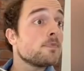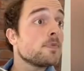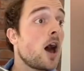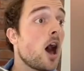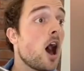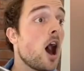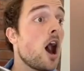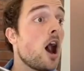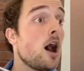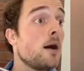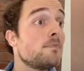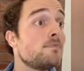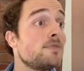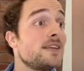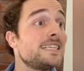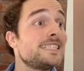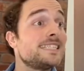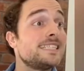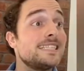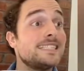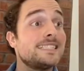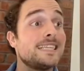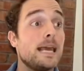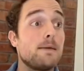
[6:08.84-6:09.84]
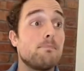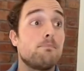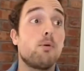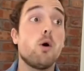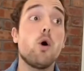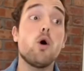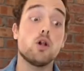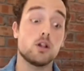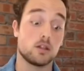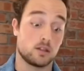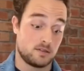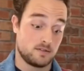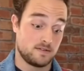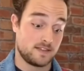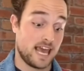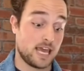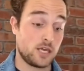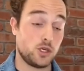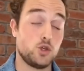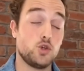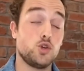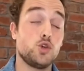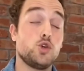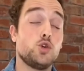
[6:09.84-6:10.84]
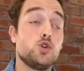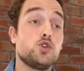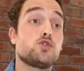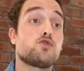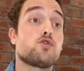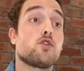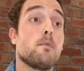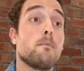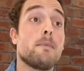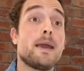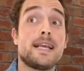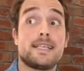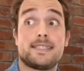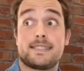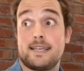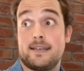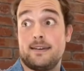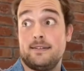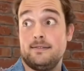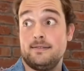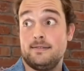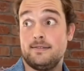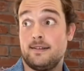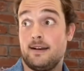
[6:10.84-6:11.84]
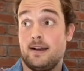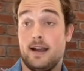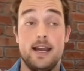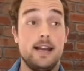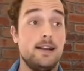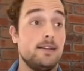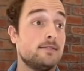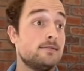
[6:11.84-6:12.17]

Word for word: Um, this is a bowl that you use for mixing, right?